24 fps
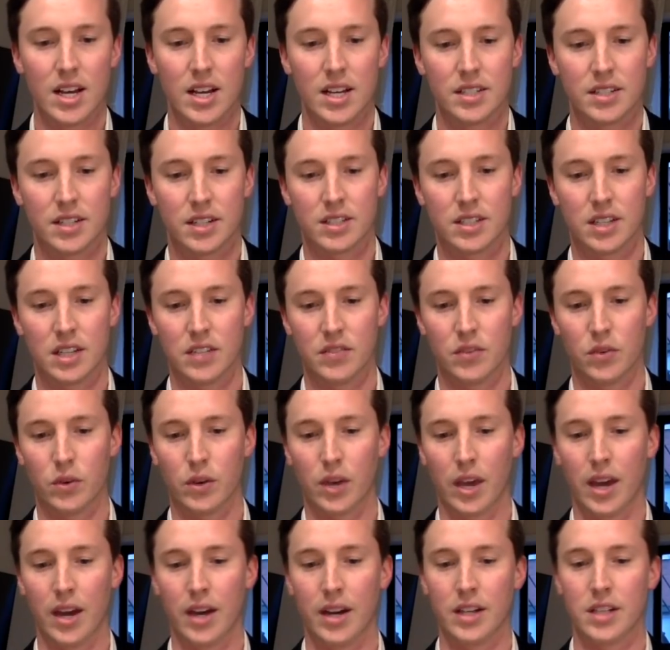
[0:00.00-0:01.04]
Successful
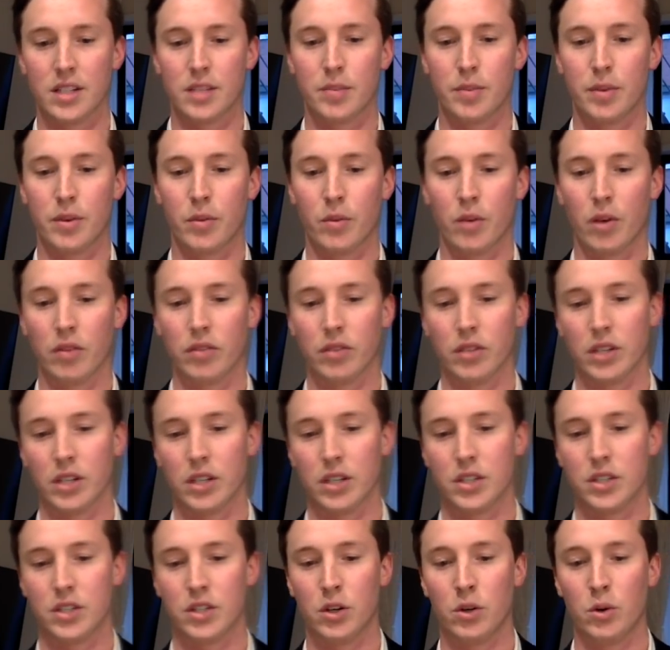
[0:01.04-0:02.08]
candidates spend roughly
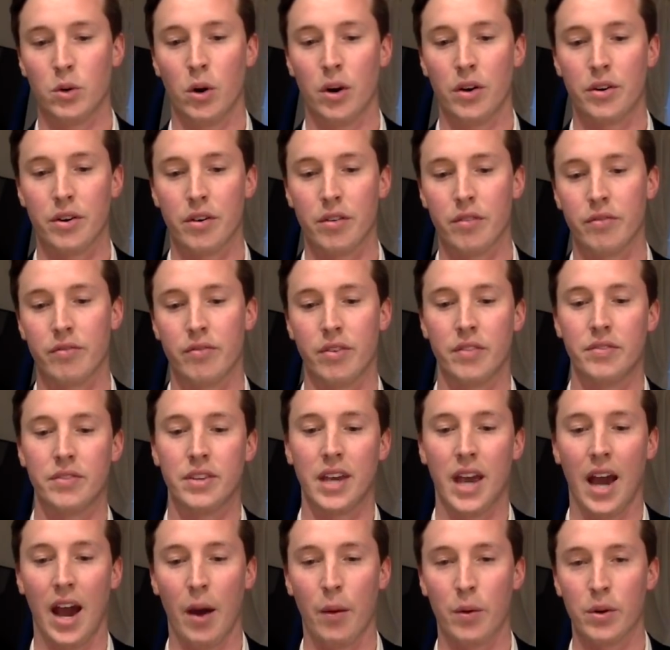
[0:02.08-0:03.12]

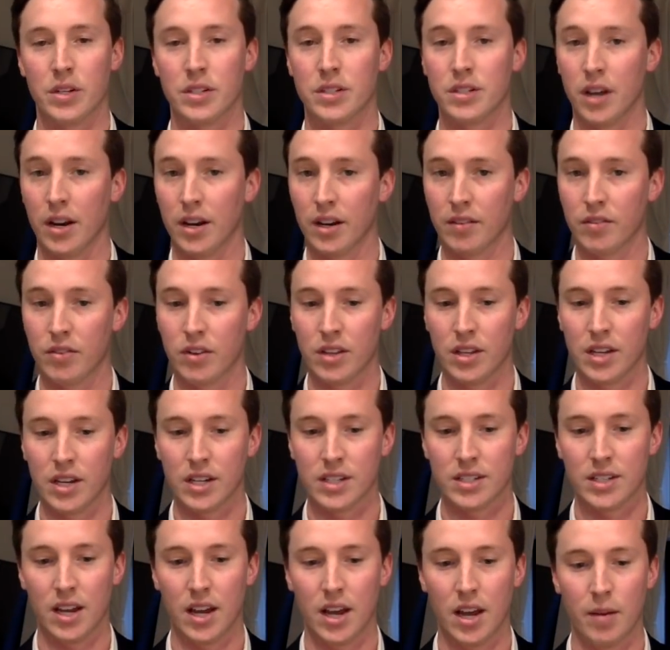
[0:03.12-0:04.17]
250 hours studying for the
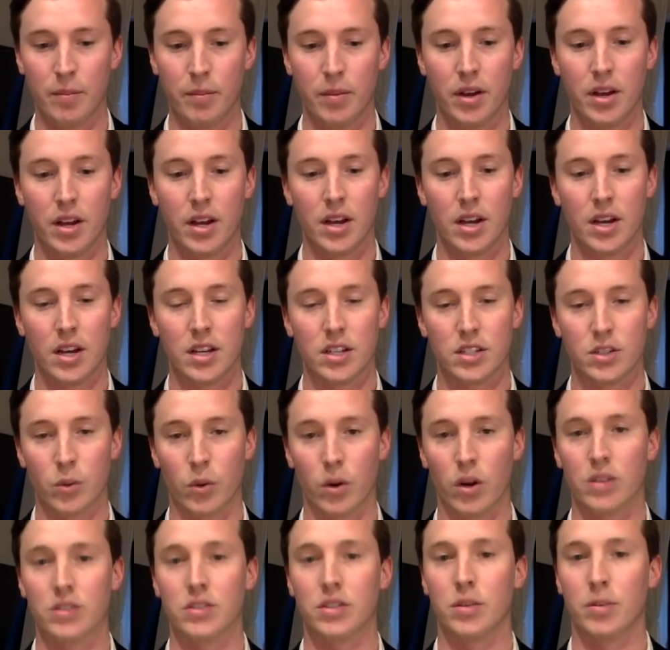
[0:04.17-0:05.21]
exam, so
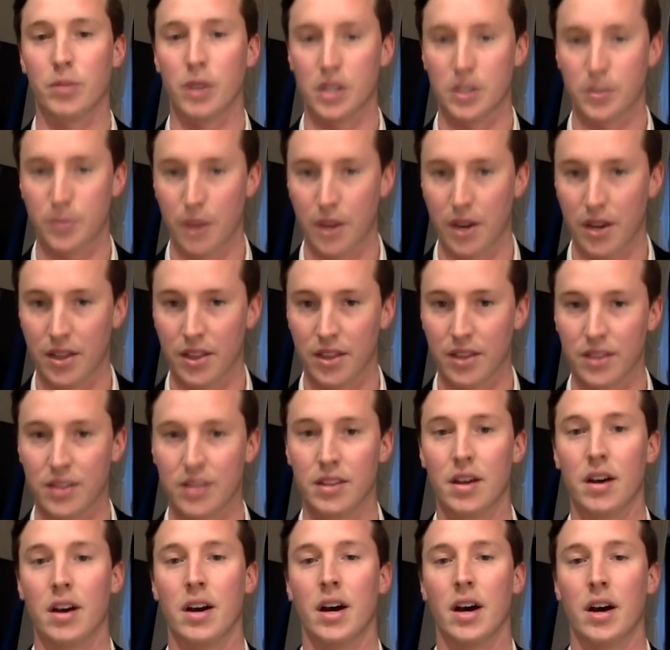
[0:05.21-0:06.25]
also much better
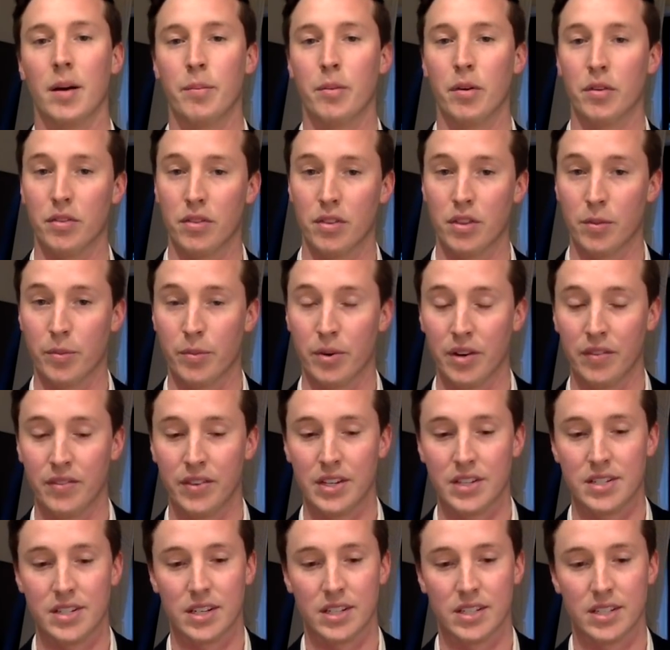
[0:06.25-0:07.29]
than both of the
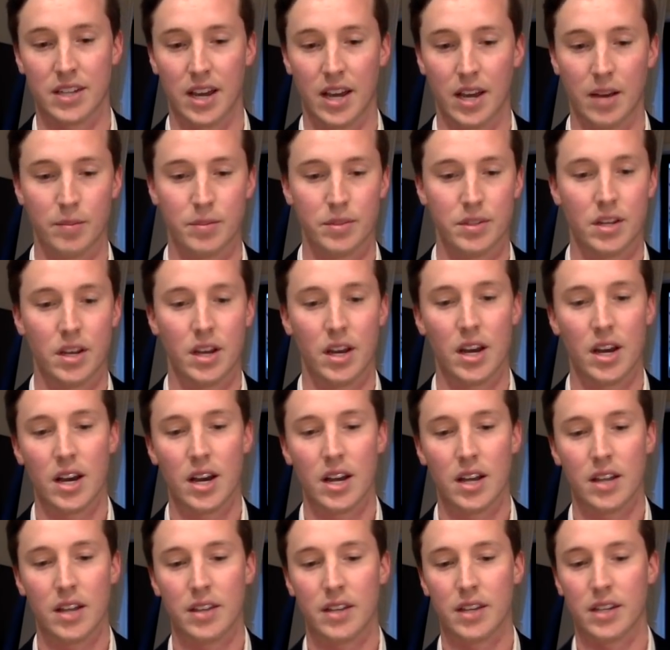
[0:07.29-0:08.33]
previous exams.
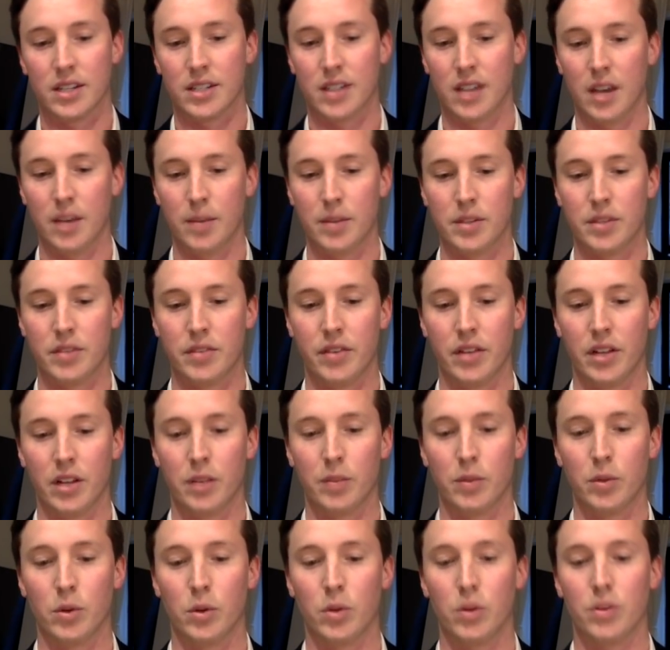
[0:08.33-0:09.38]
The exam is
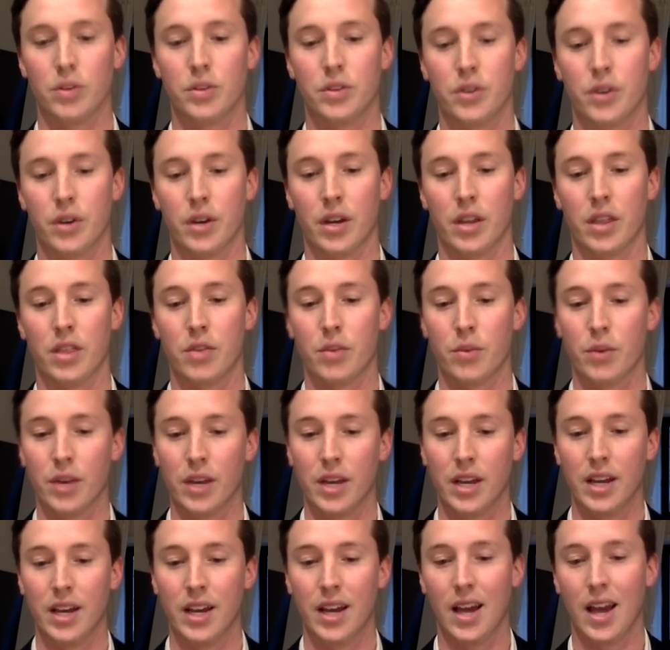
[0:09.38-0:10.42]
available during
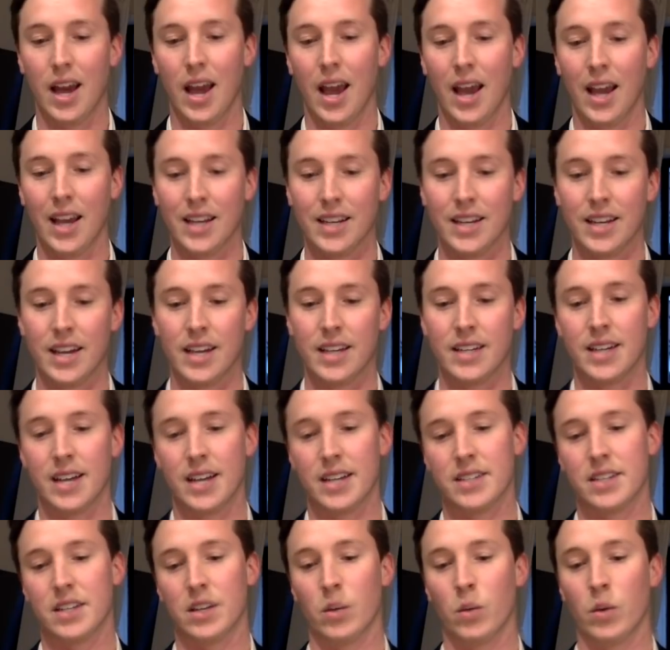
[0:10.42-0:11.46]
3 8-day
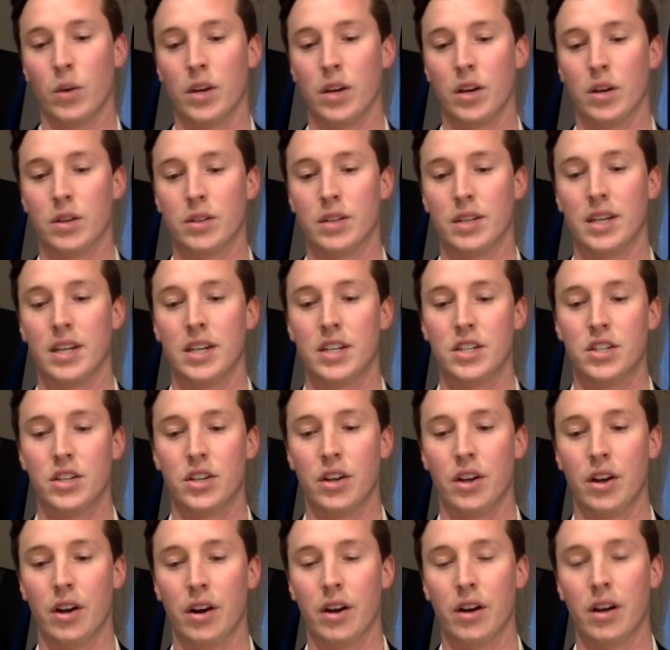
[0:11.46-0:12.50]
testing windows each
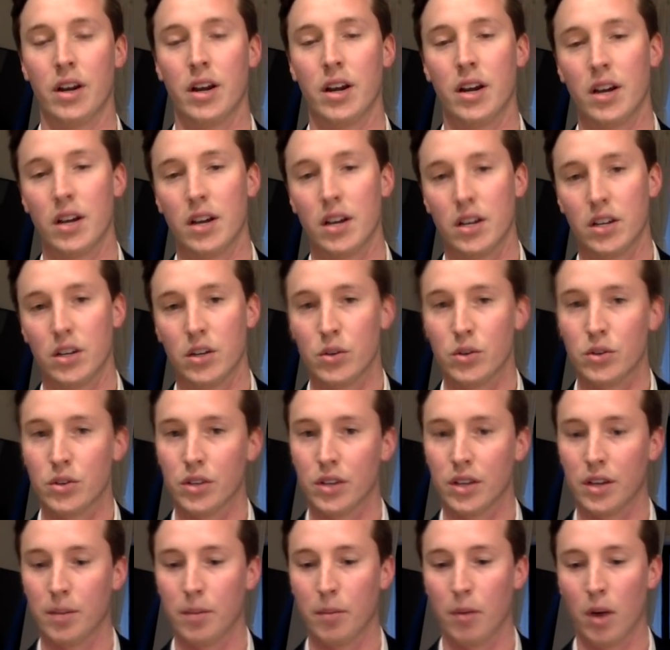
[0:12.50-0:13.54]
year,
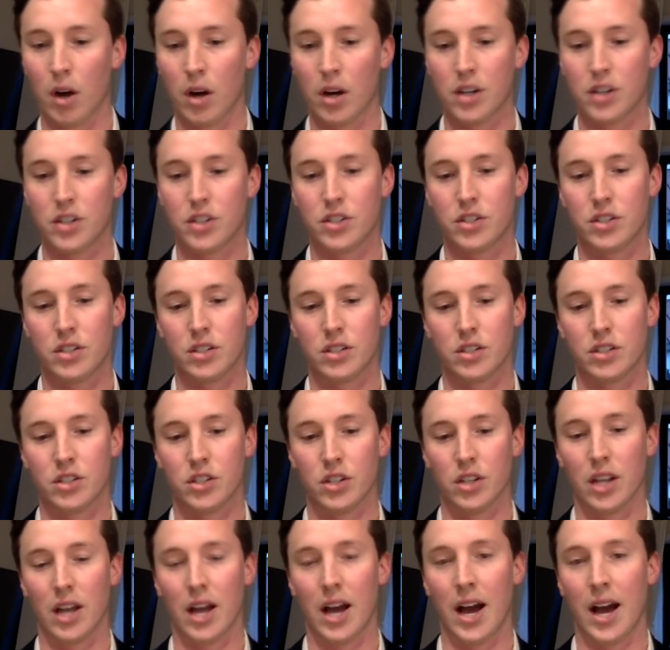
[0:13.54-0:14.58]
usually in March,
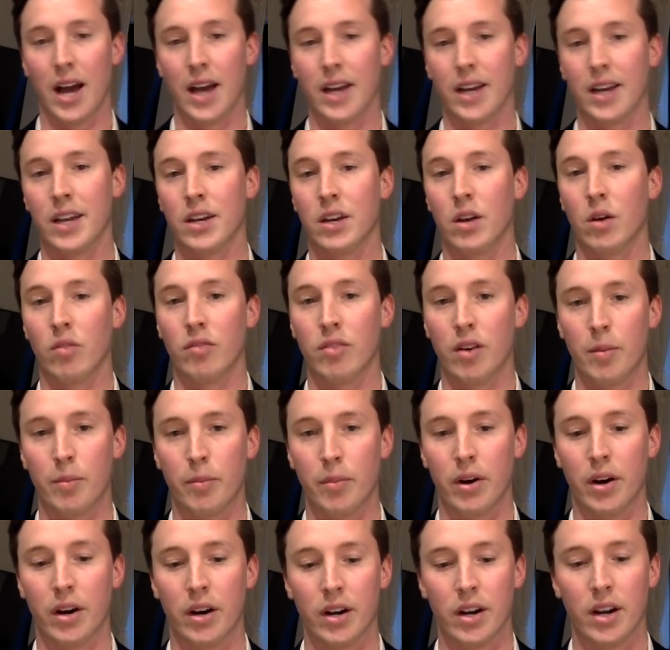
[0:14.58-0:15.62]
July, and
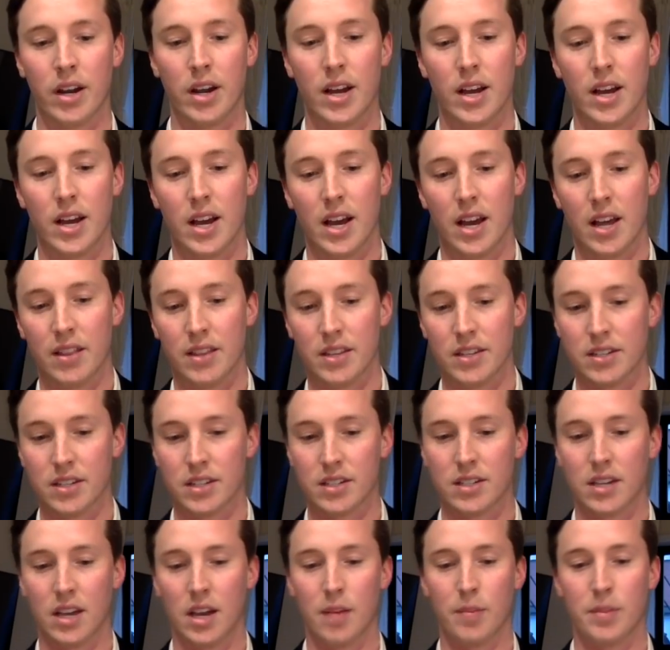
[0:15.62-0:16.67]
November. And this
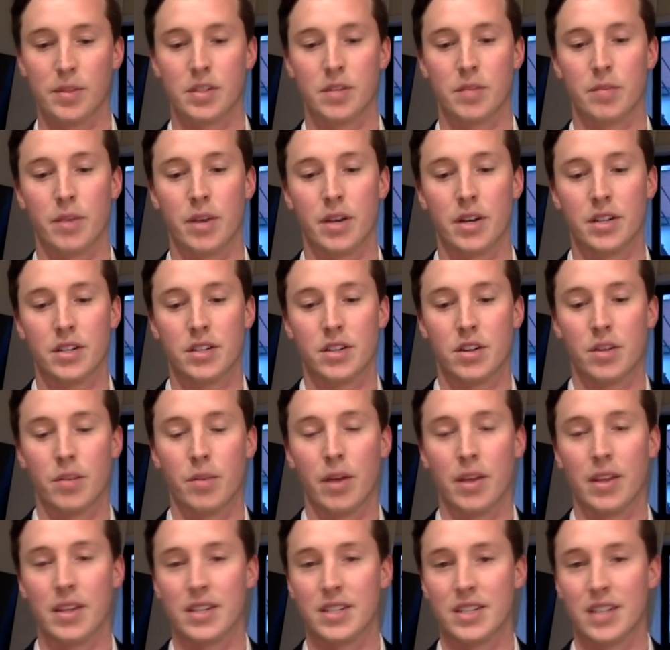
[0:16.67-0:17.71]
exam is administered
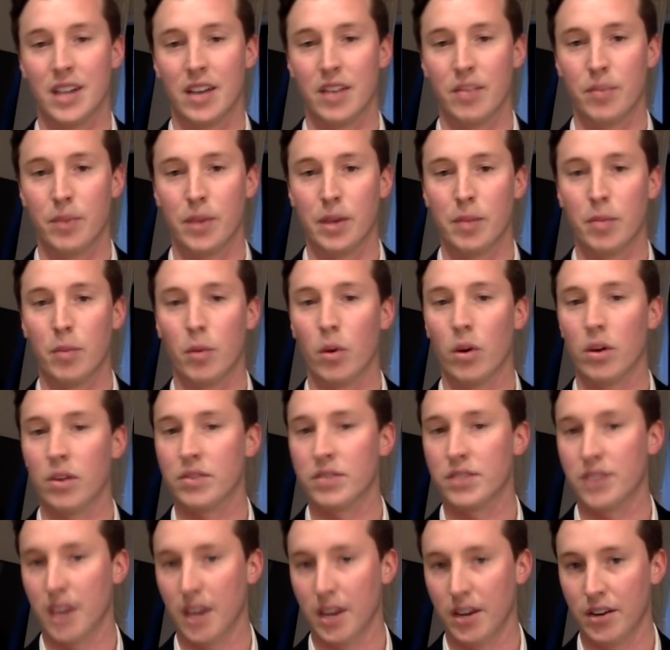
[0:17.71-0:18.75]
by the CFP Board of
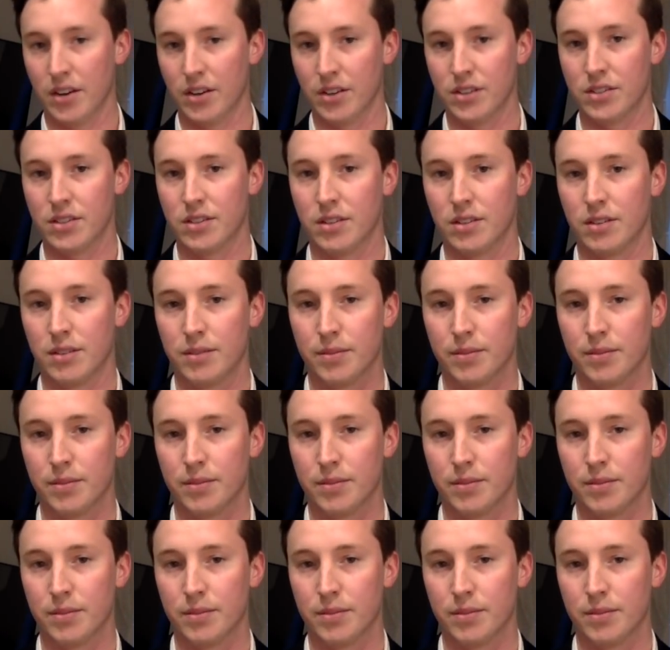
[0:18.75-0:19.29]
Standards.